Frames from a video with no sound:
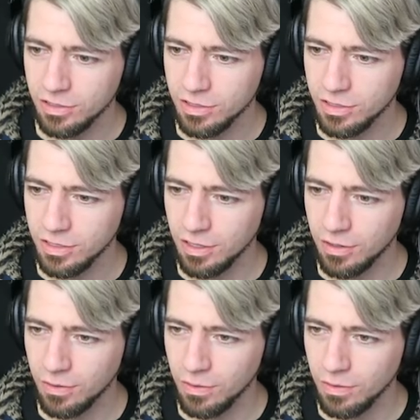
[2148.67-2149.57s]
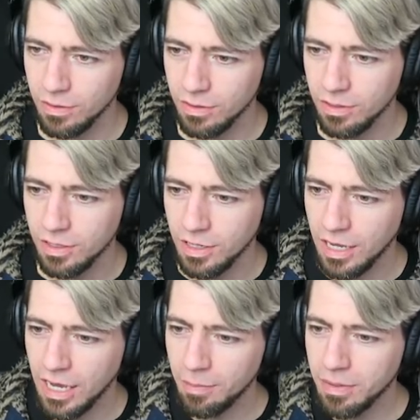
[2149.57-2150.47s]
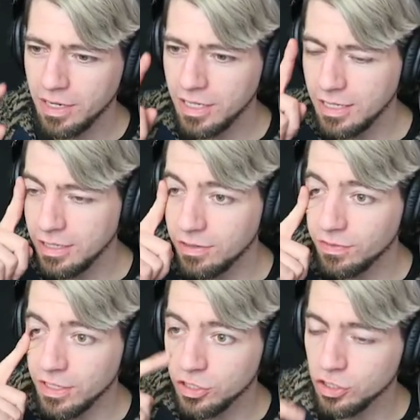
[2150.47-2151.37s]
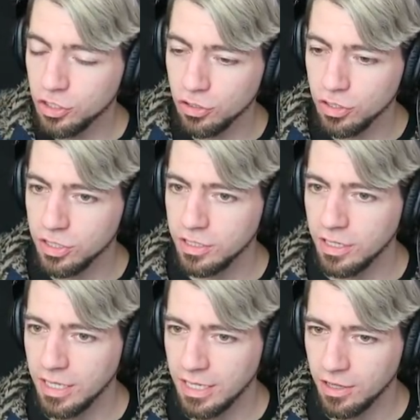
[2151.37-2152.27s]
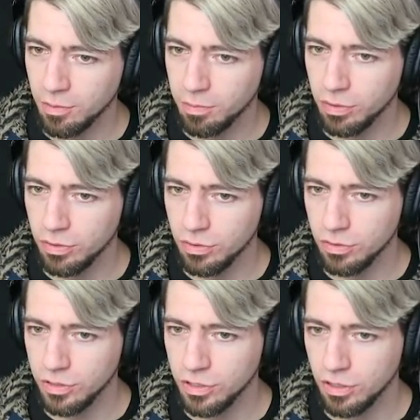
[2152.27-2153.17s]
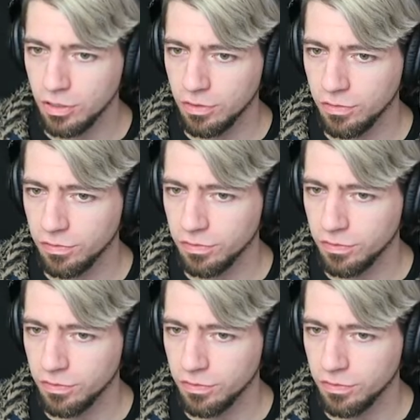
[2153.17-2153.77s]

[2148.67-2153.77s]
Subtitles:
So, I believe it's just near the port of